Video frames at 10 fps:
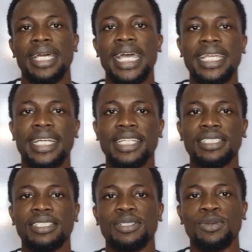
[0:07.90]
Hi
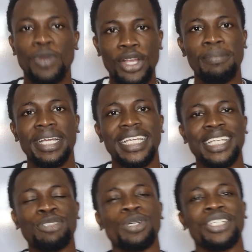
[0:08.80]
guys, welcome back
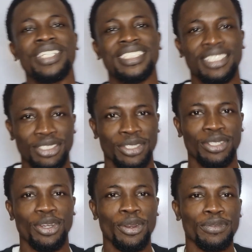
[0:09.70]
again to another
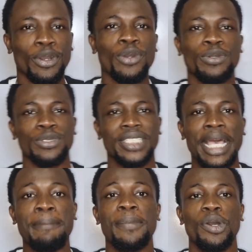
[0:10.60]
section of Uncle
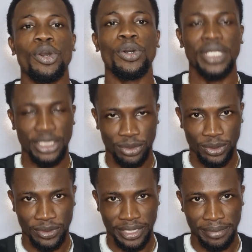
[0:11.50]
Sam online
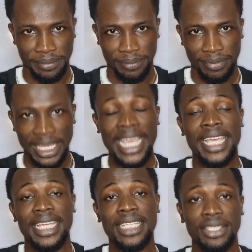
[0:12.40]
tutorial.
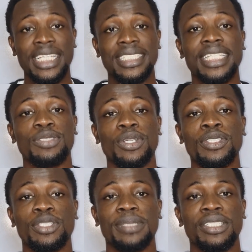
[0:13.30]
In today's class, we're
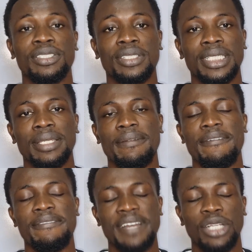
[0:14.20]
going to be discussing
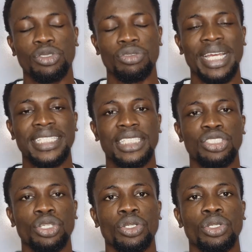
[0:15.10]

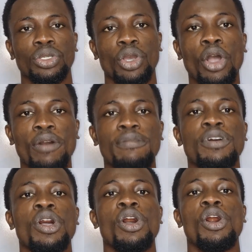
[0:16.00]
factorization
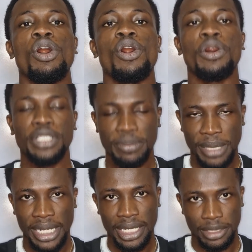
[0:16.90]
of
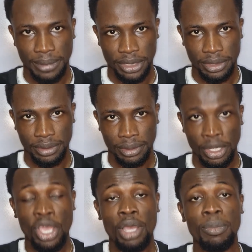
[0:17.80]
algebraic expression.
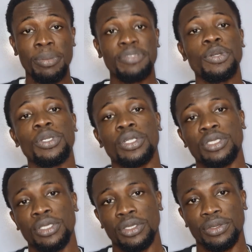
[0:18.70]
But before we
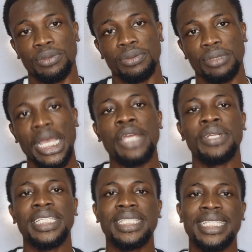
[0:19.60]
continue, I
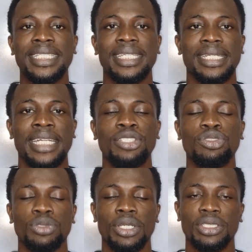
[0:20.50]
already did an
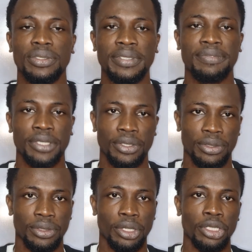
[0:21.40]
introductory
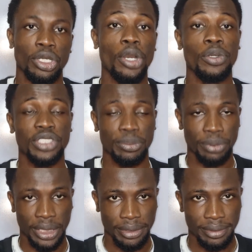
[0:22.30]
video on
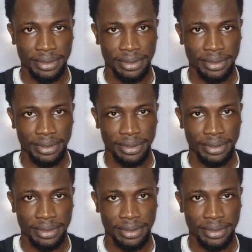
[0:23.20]
algebra.